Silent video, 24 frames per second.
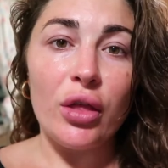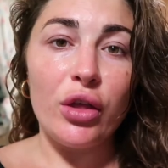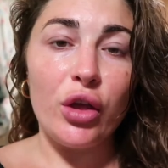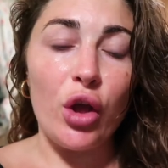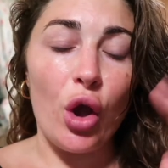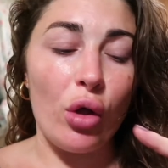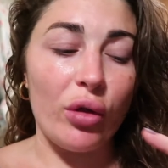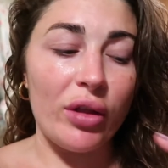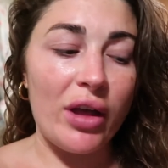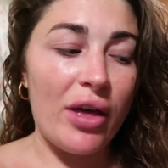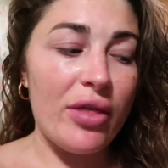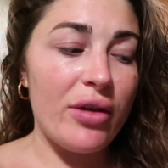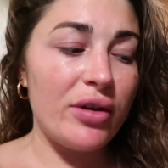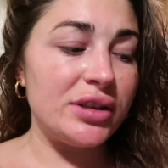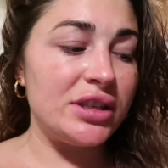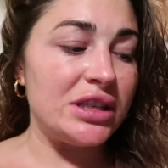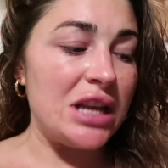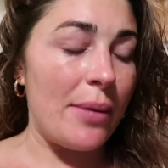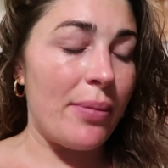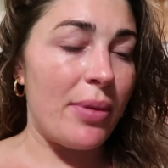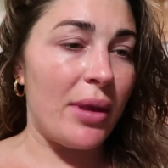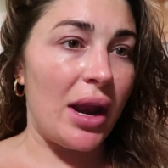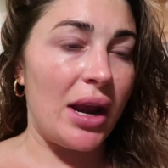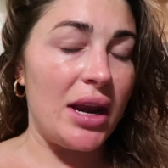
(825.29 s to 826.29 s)
The only other
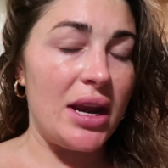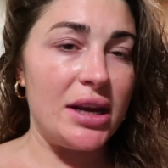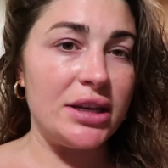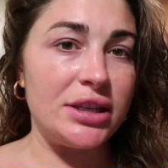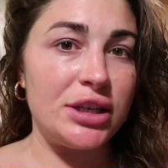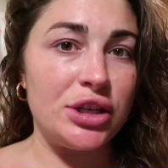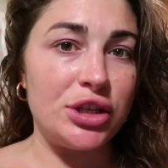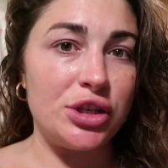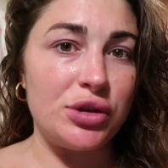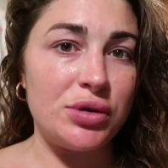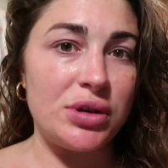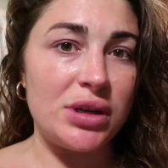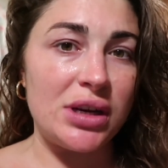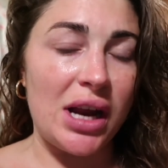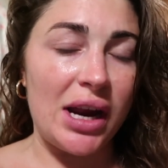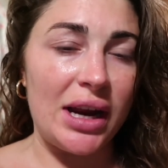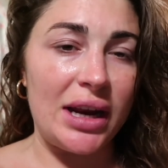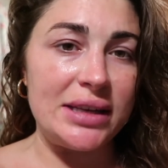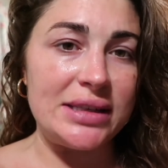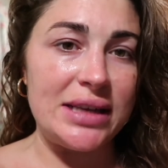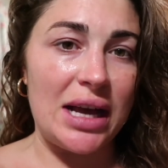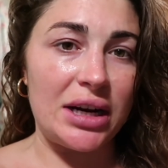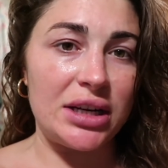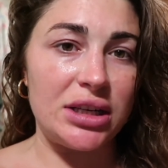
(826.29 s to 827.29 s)
step that I need to do tonight
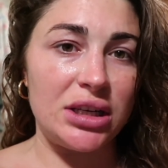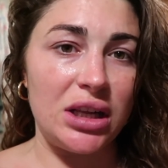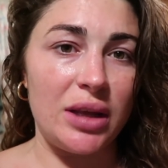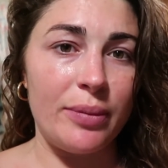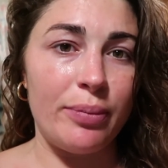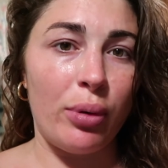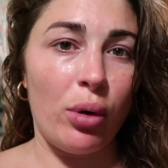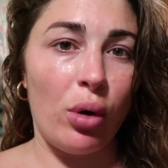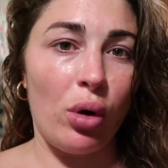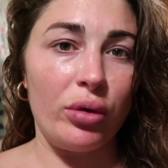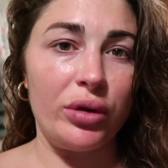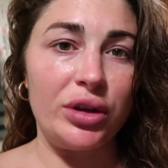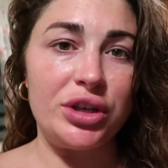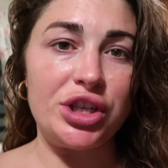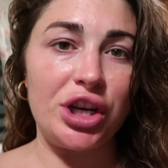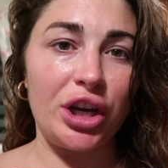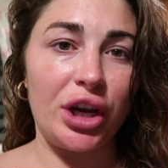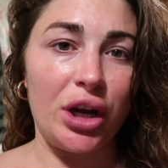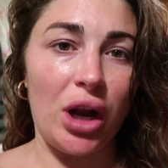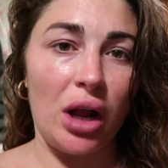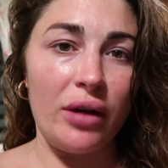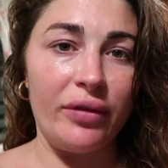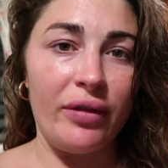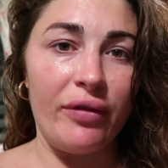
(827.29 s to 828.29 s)
is actually pull the
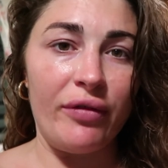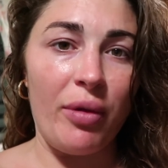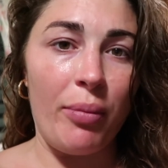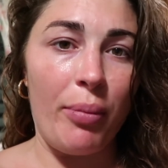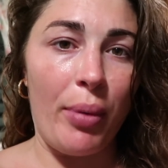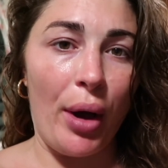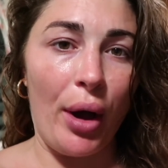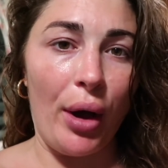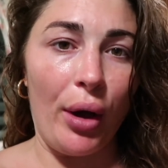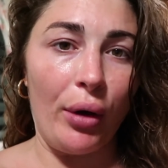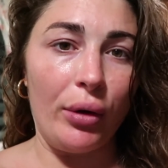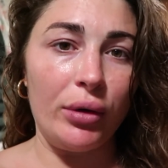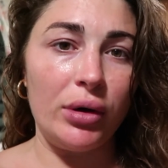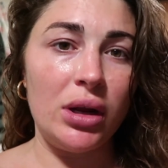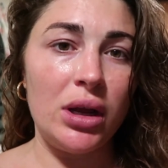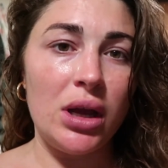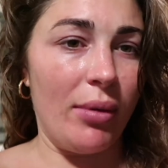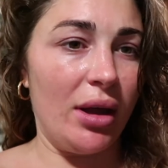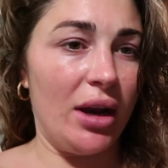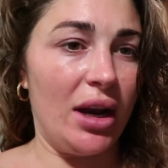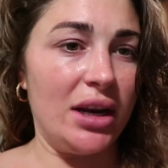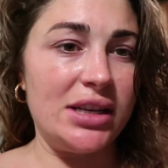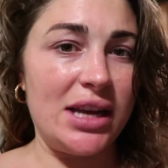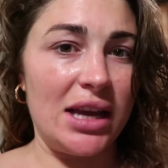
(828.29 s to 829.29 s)
chicken off of the bone. I'm
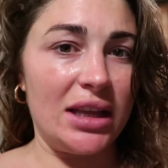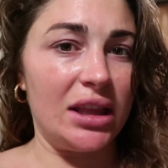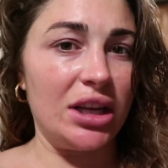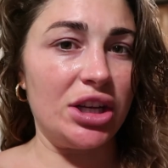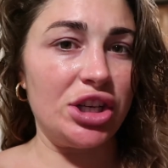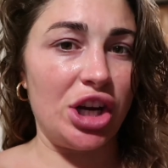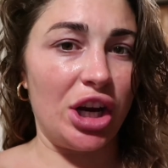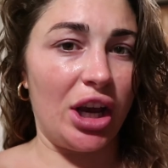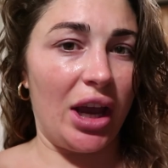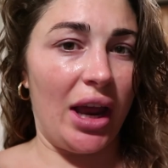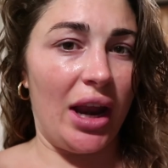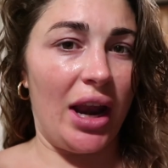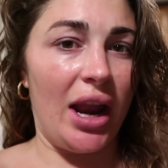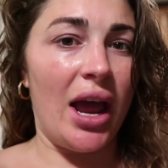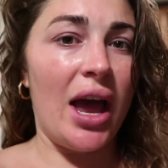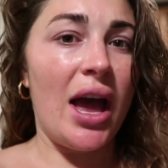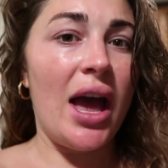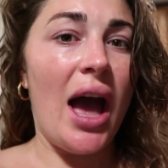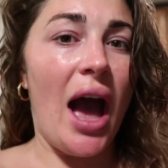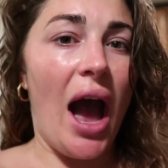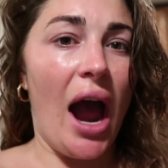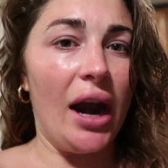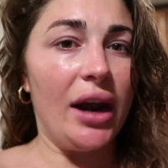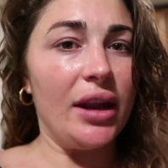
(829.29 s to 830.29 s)
gonna take the chicken
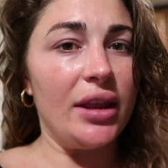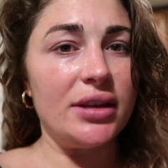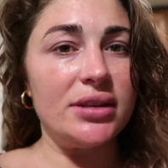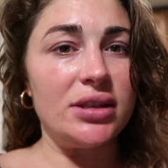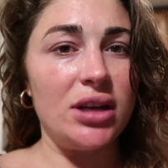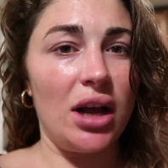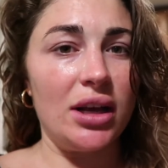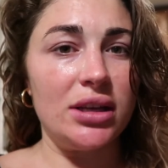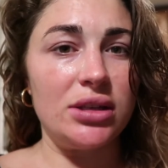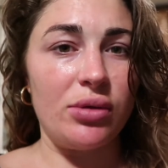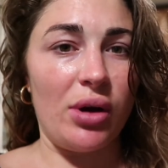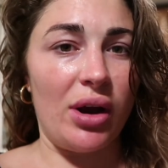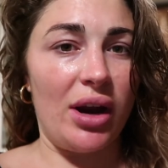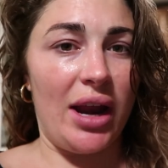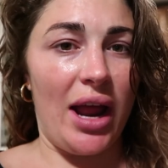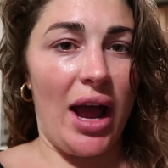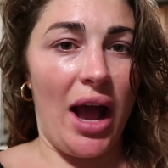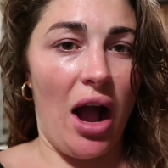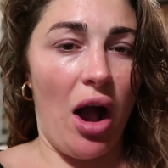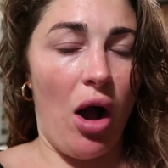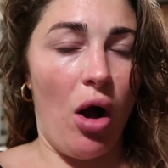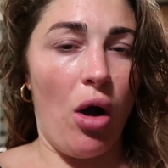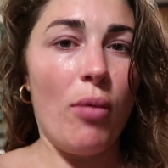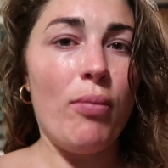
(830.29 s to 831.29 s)
out of the sauce right
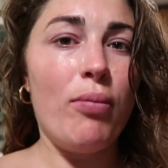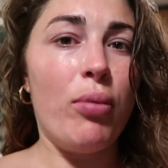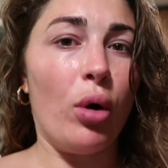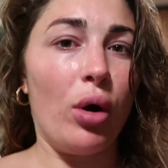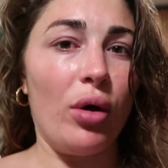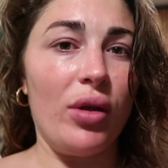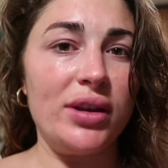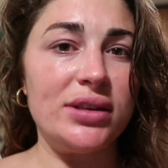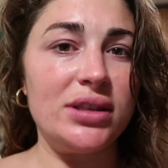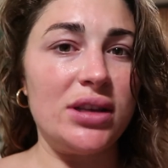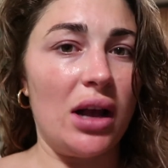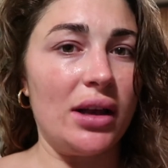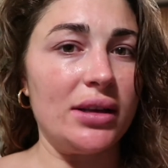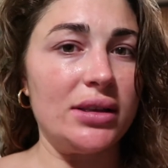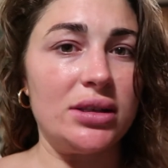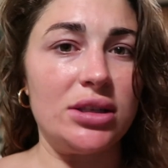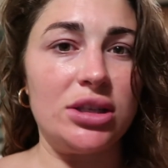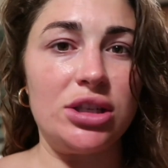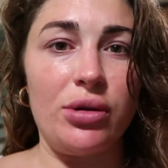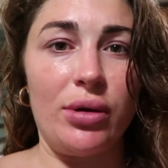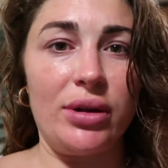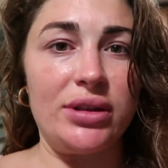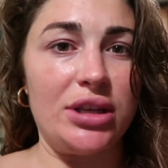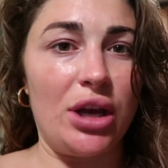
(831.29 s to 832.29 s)
now, pour the sauce
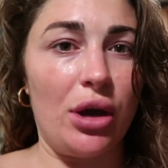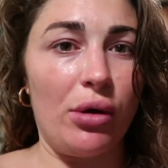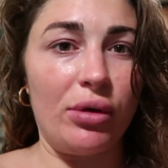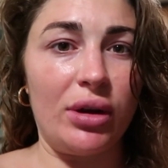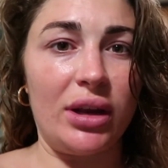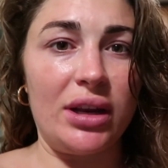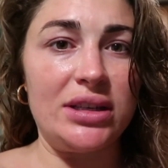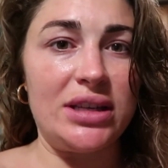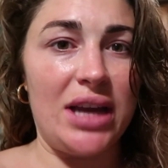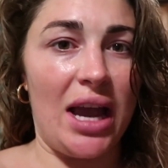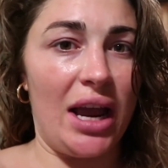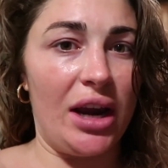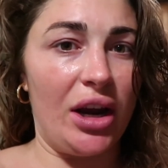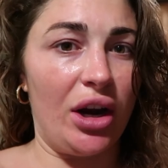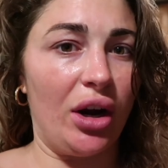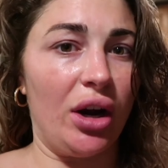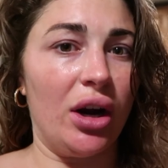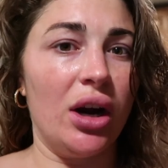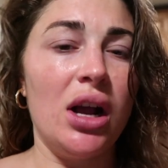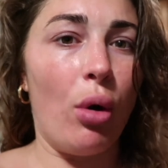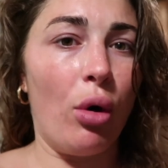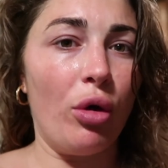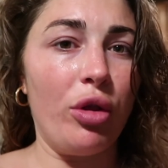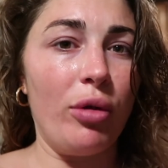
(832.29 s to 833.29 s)
into its own
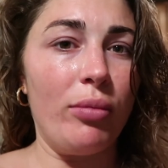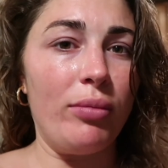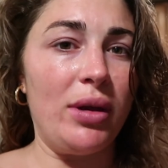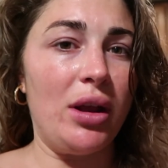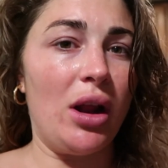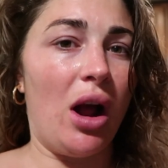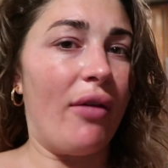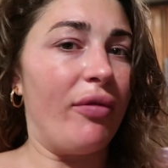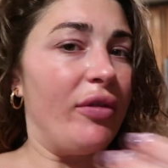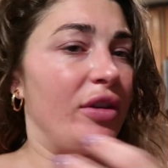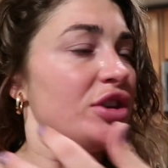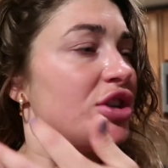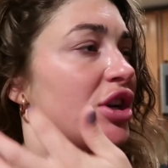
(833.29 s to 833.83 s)
container, pull the meat off the